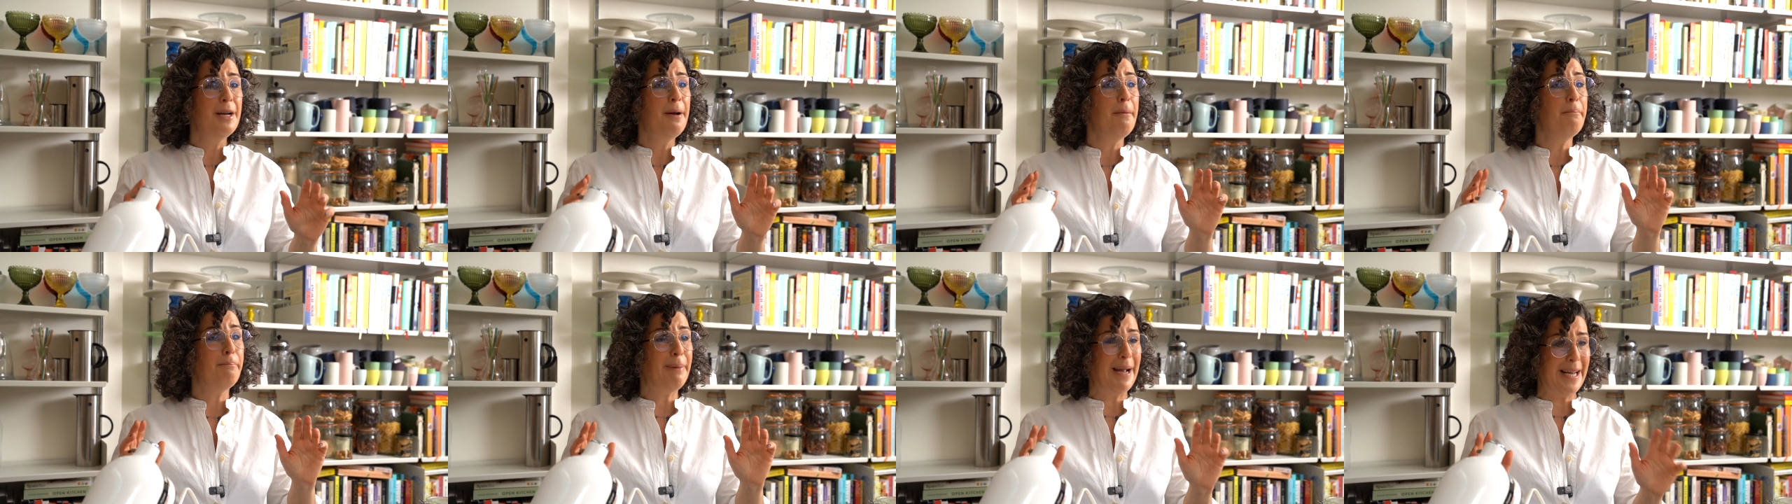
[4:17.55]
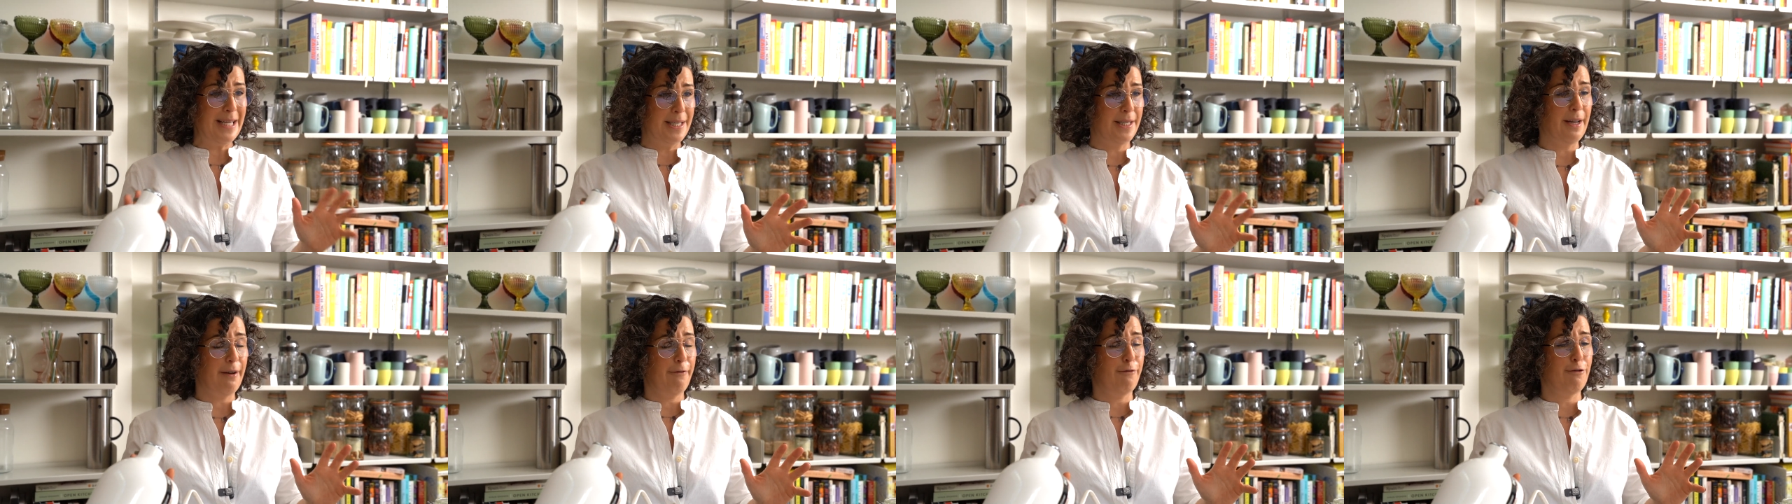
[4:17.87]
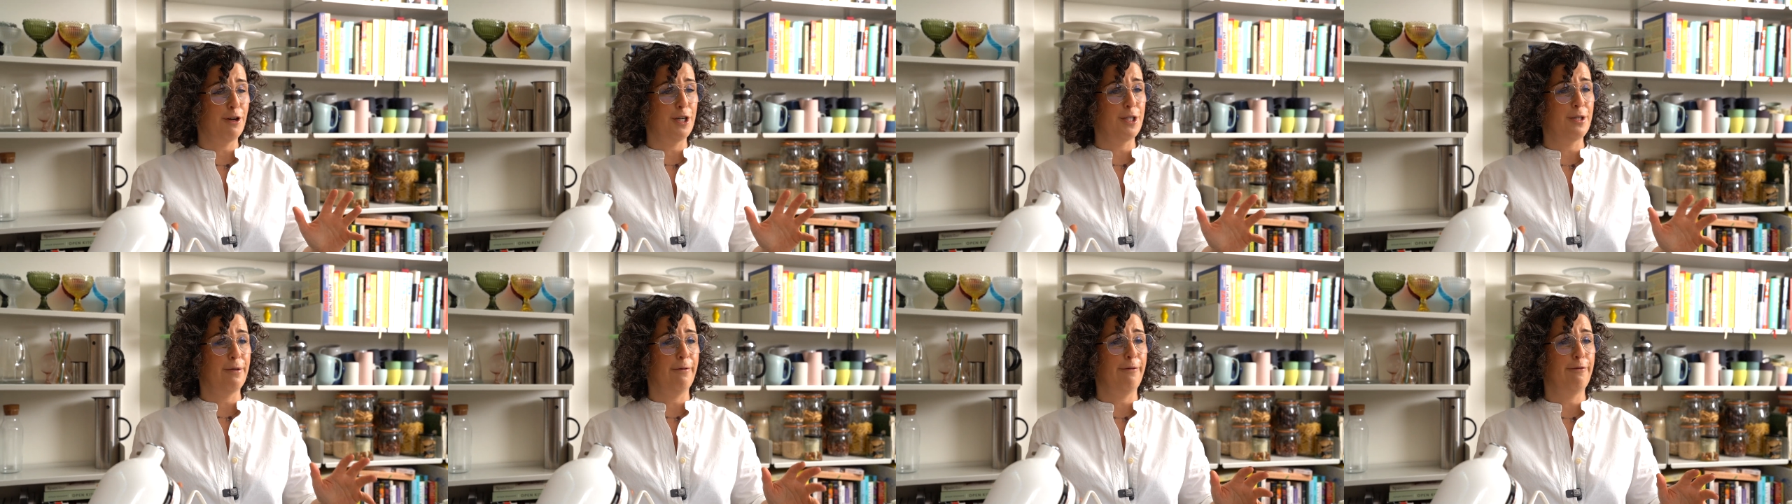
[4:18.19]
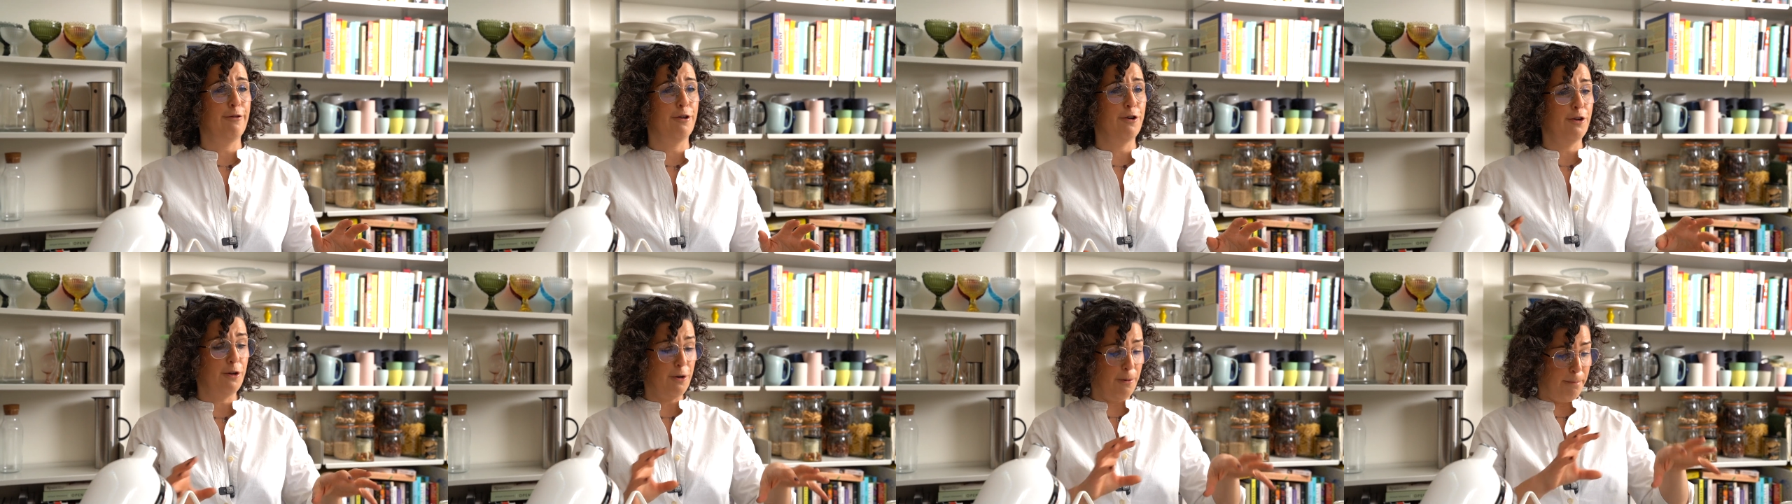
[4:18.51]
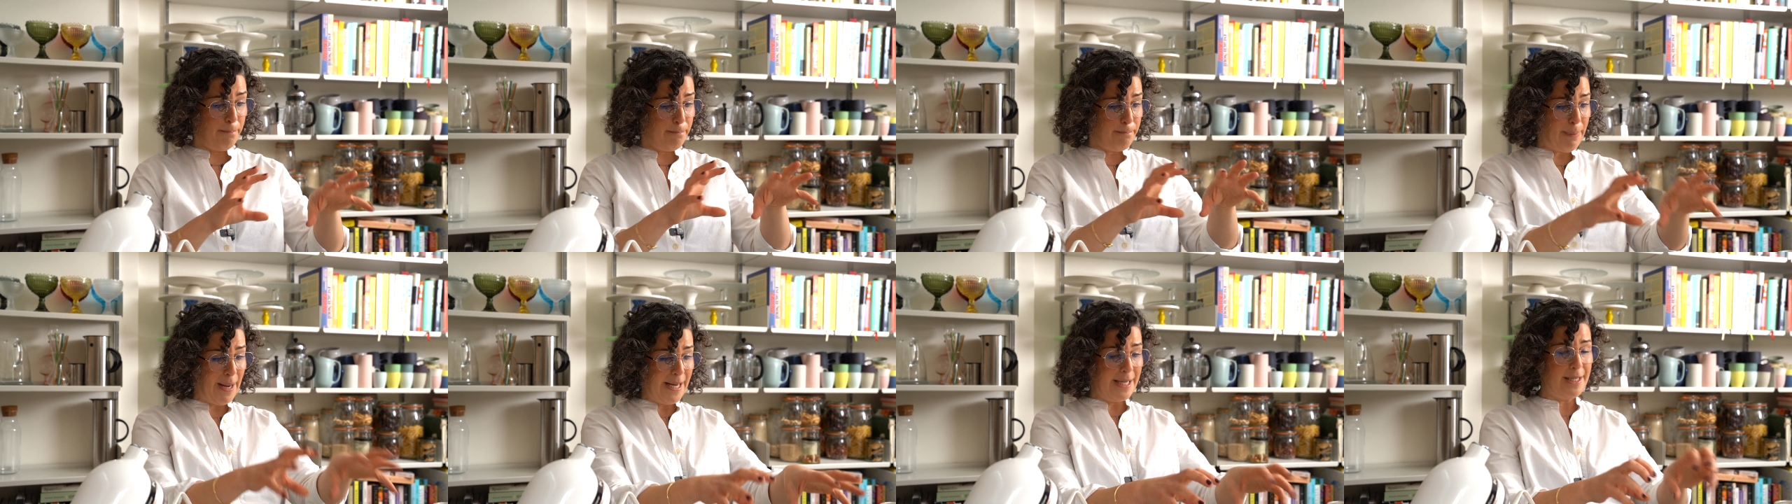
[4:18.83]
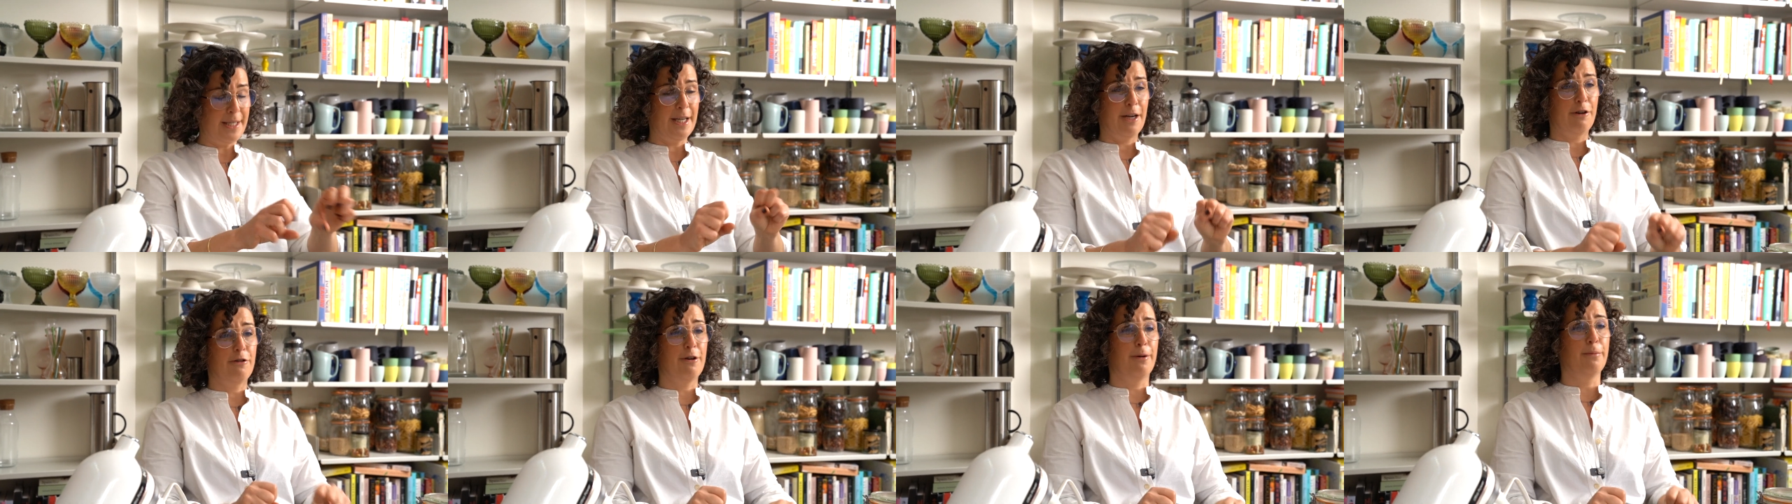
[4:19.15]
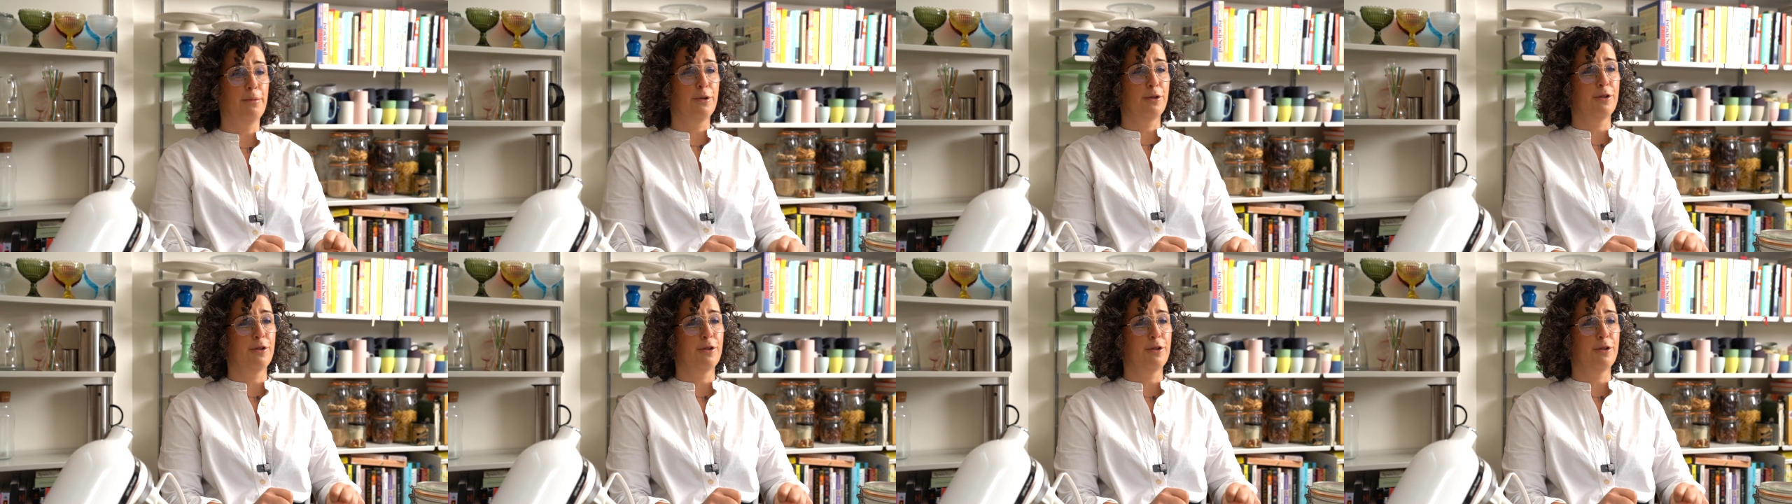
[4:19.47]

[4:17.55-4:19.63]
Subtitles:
basic frozen fruit, your basic crumble